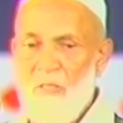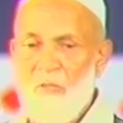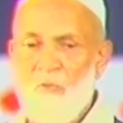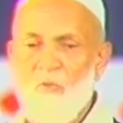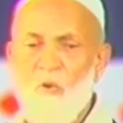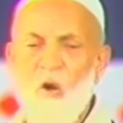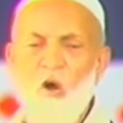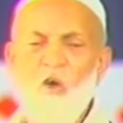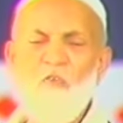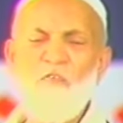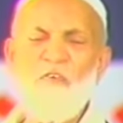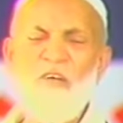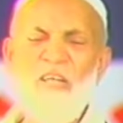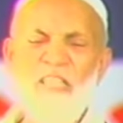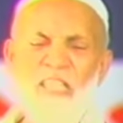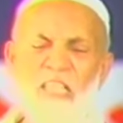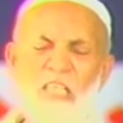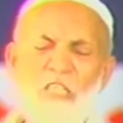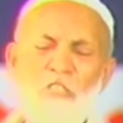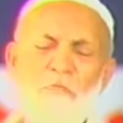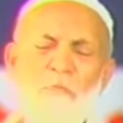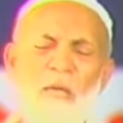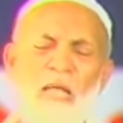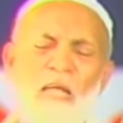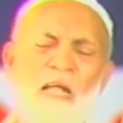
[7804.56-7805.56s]
To offer
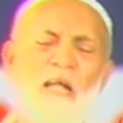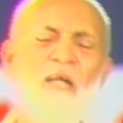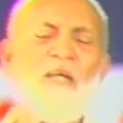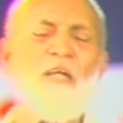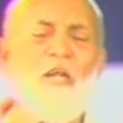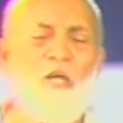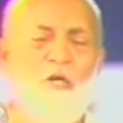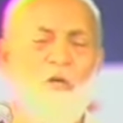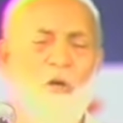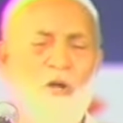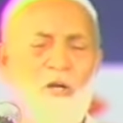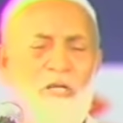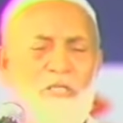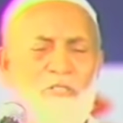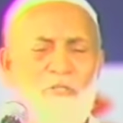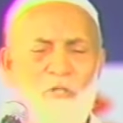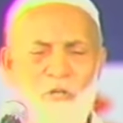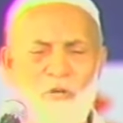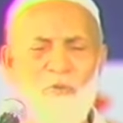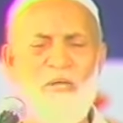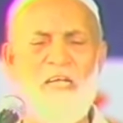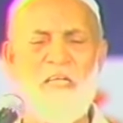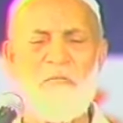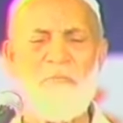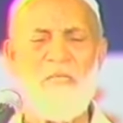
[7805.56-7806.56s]
this man $100,
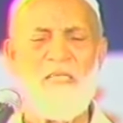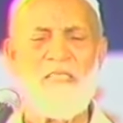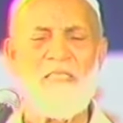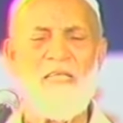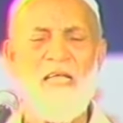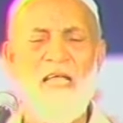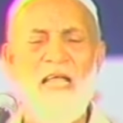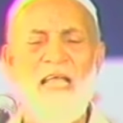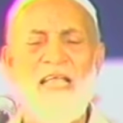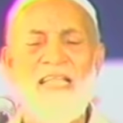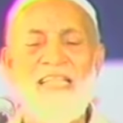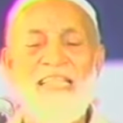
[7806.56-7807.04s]
you know what it means?